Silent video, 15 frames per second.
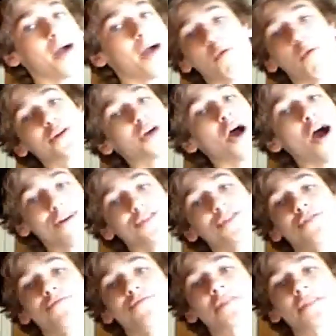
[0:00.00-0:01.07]
are important to all
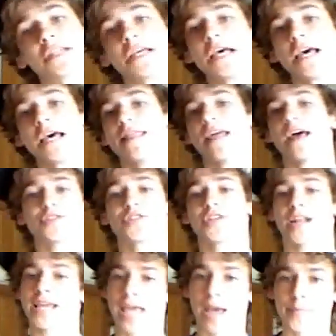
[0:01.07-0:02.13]
students that are
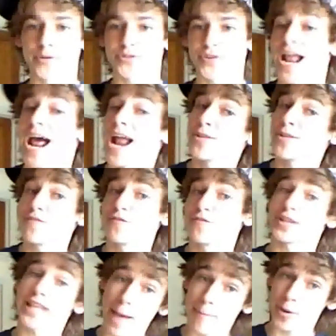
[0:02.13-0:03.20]
studying chemistry, not only
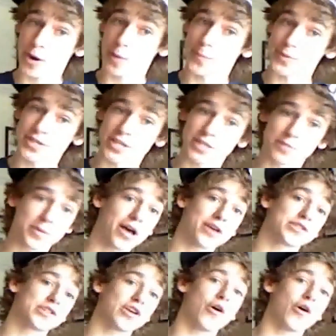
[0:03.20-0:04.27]
for lab purposes, but
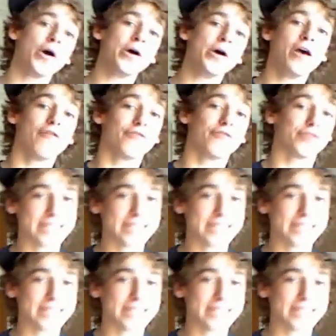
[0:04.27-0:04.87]
also for